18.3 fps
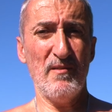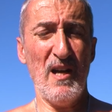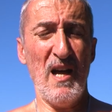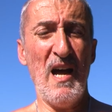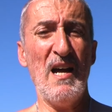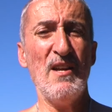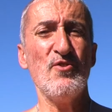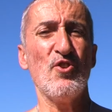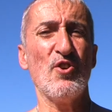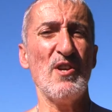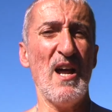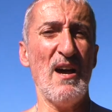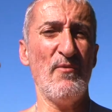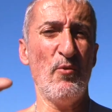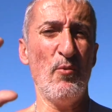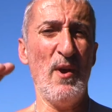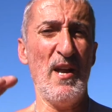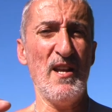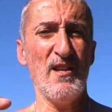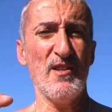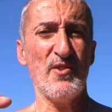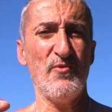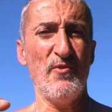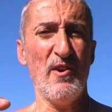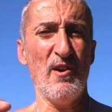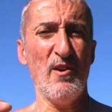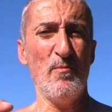and you're going to have a
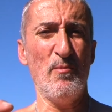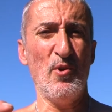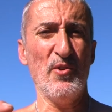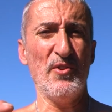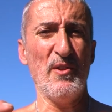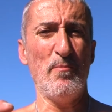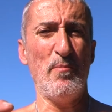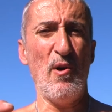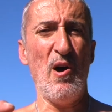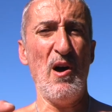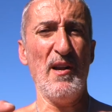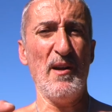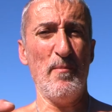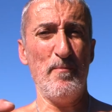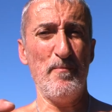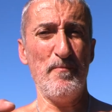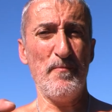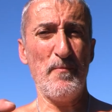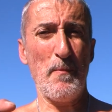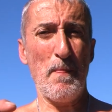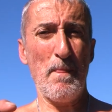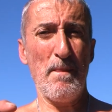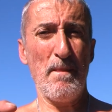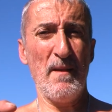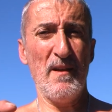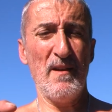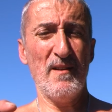radius variable at the bottom.
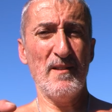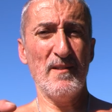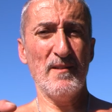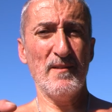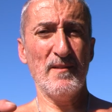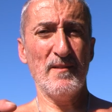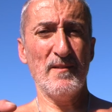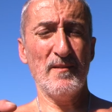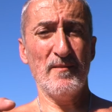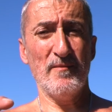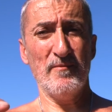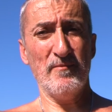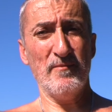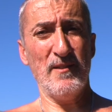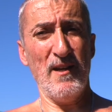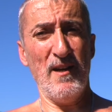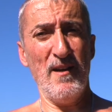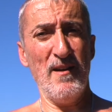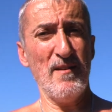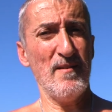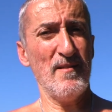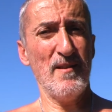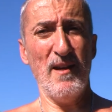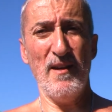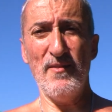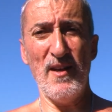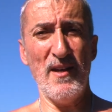Okay?
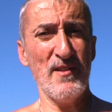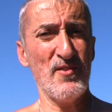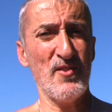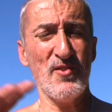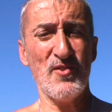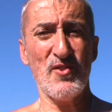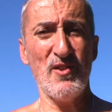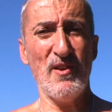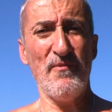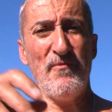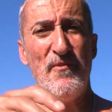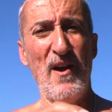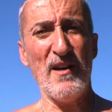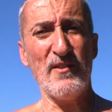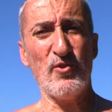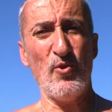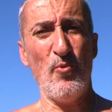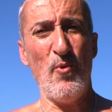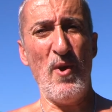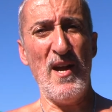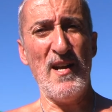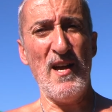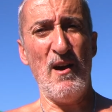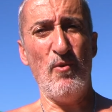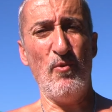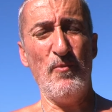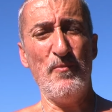And then it's just going to factor right
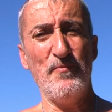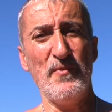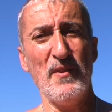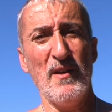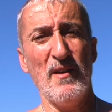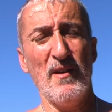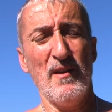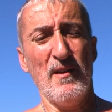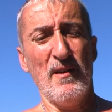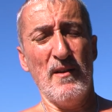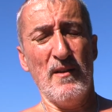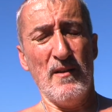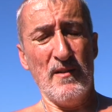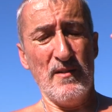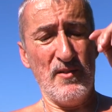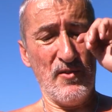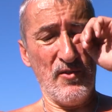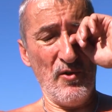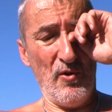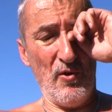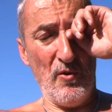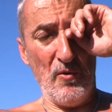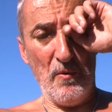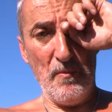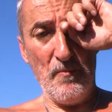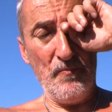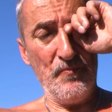out.
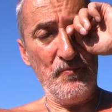So